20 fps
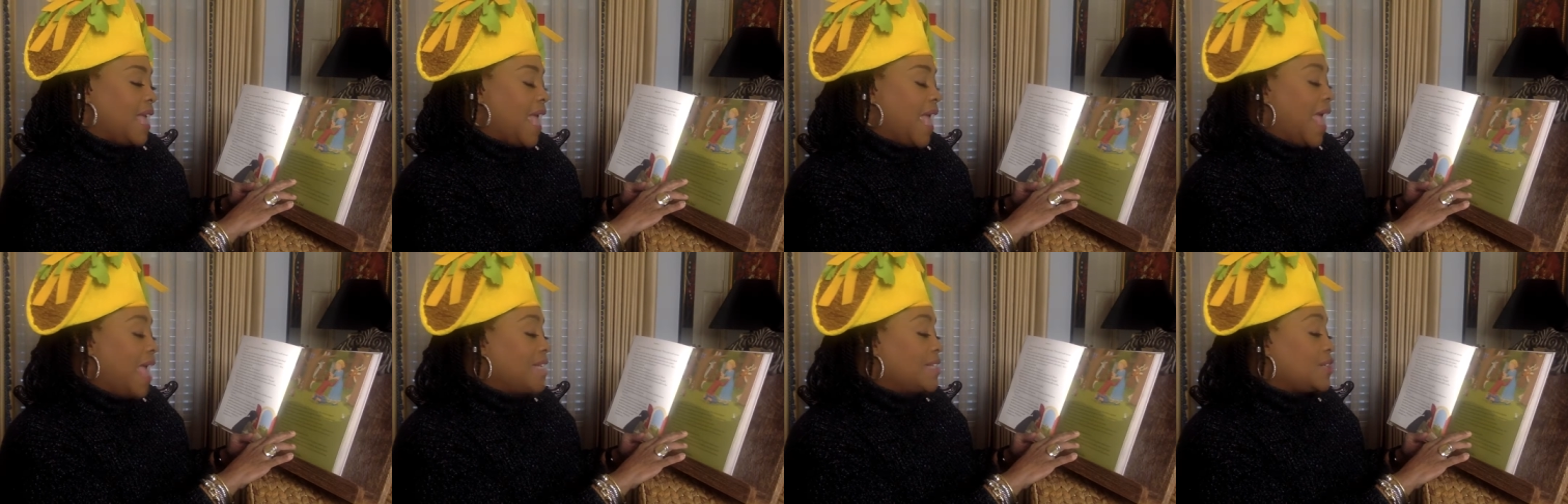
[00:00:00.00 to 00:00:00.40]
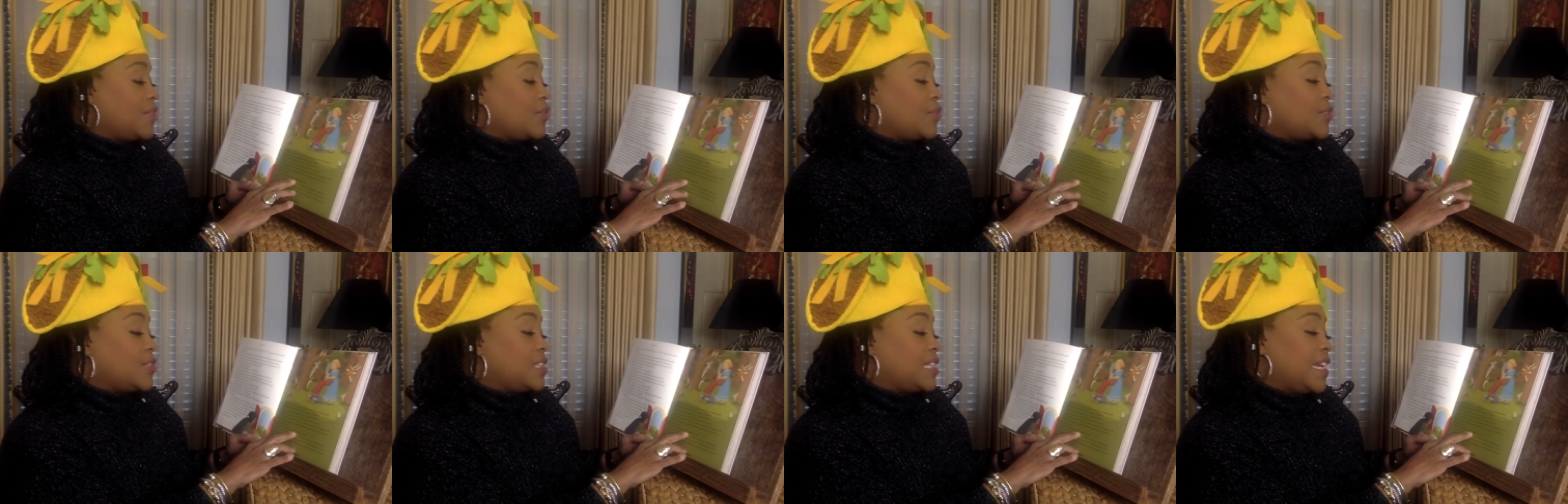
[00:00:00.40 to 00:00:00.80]
As her
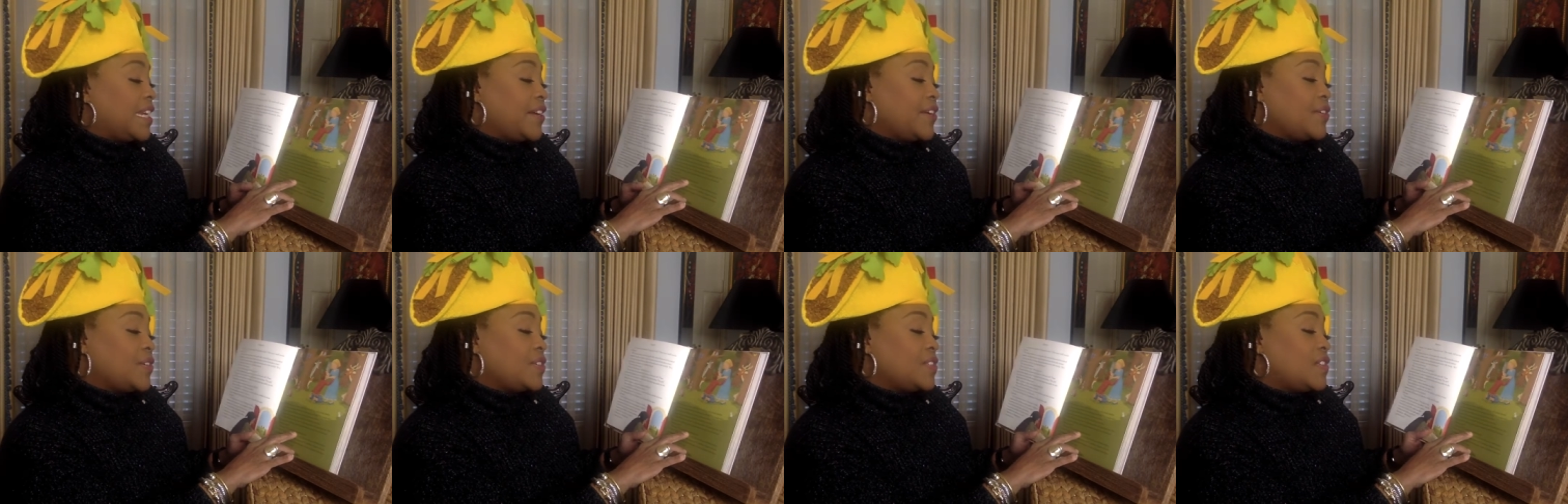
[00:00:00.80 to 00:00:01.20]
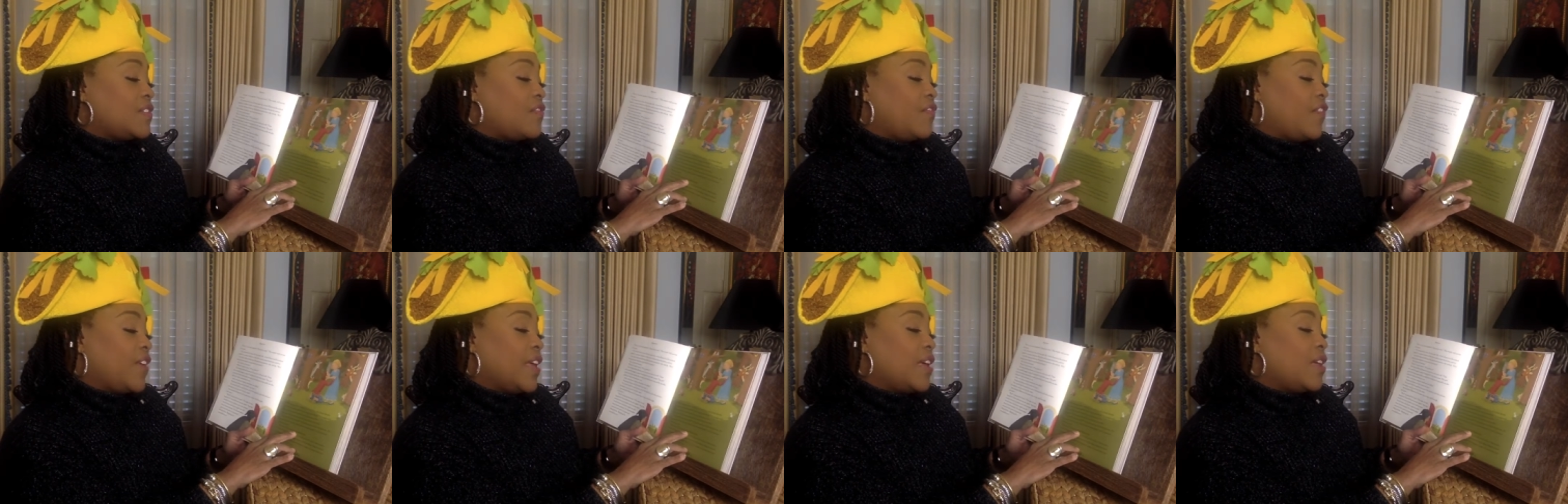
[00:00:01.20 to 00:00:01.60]
tears
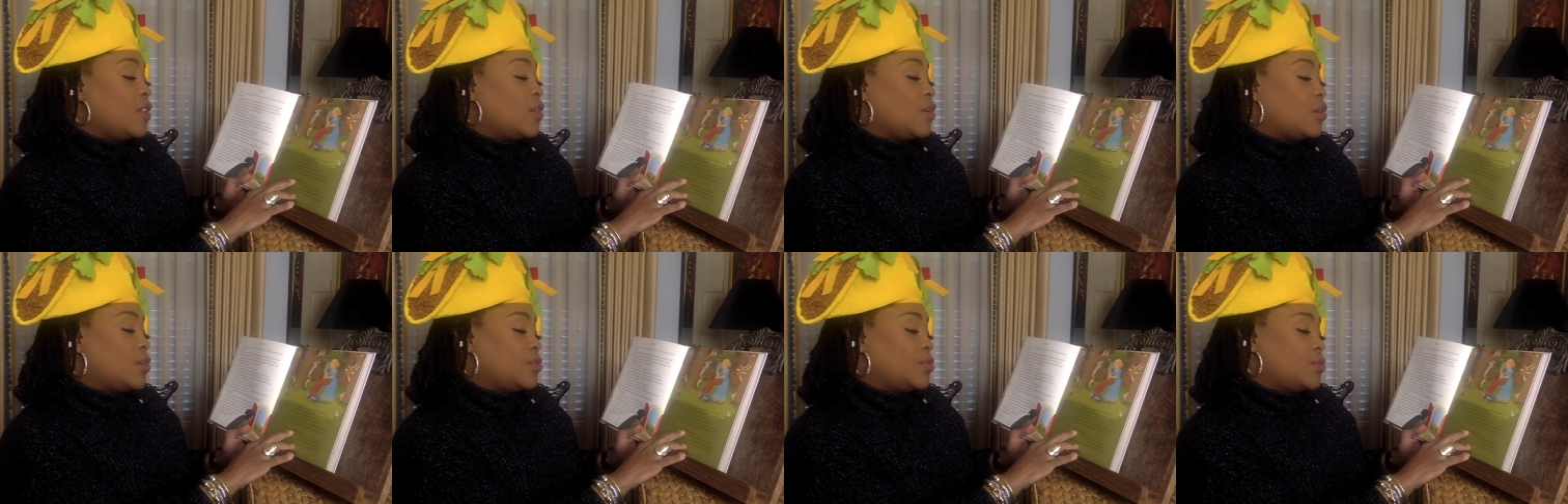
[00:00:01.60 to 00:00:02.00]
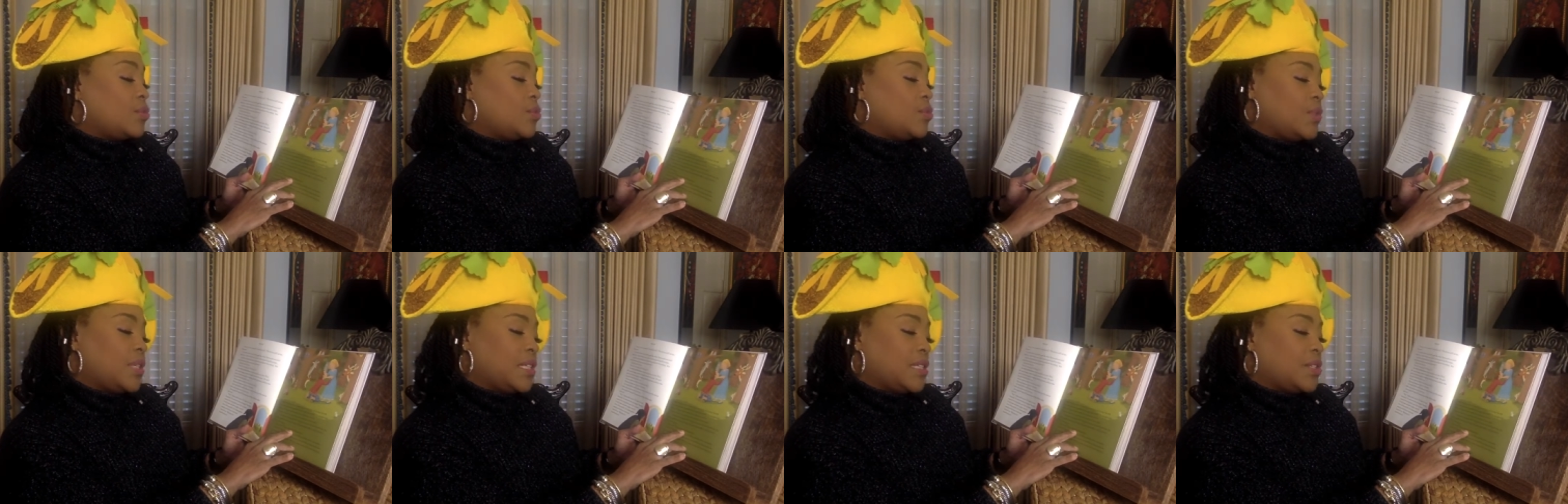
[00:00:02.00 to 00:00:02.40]
fell
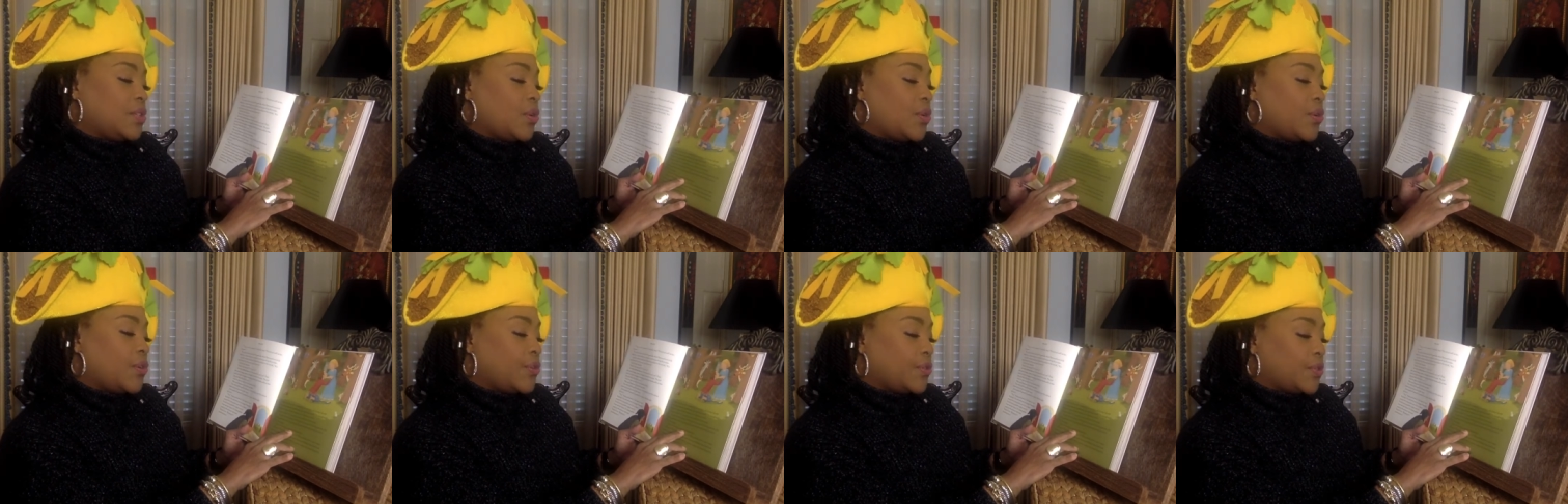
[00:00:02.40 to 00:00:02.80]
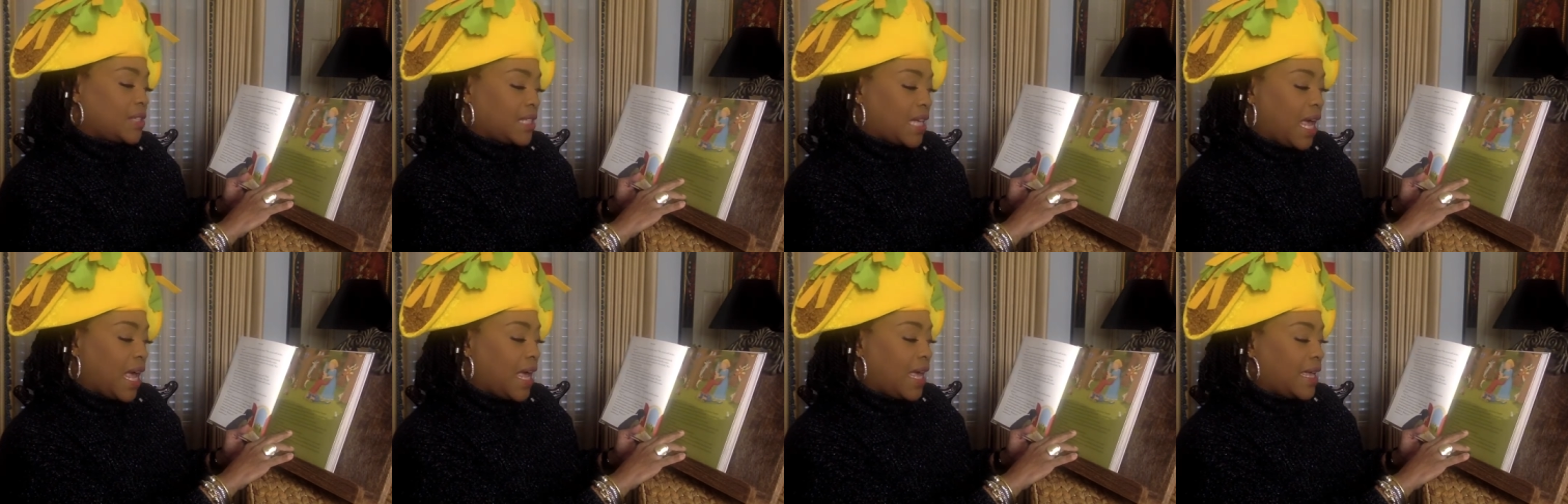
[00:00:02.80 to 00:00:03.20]
onto his
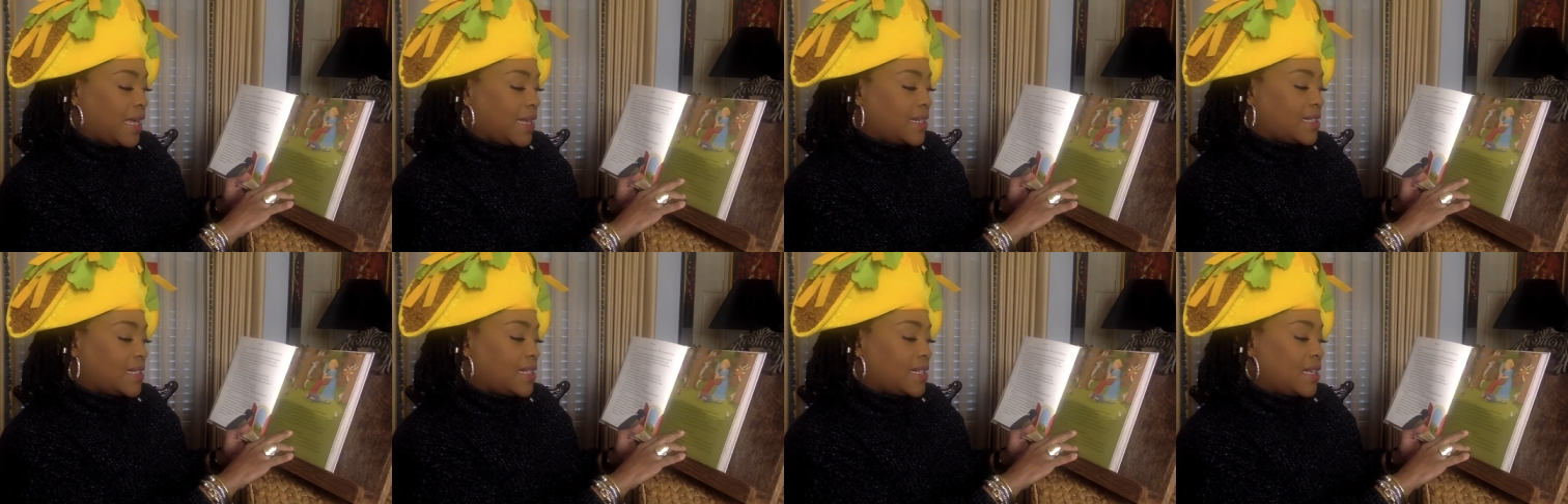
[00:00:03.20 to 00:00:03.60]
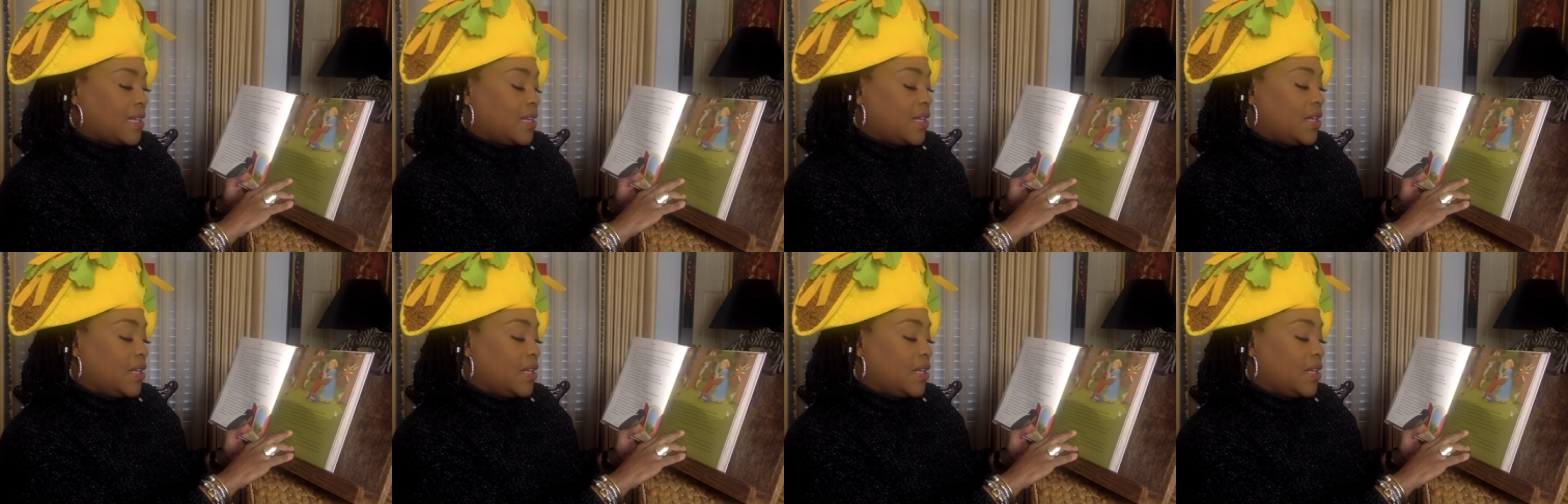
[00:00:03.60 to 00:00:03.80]
hurt eyes,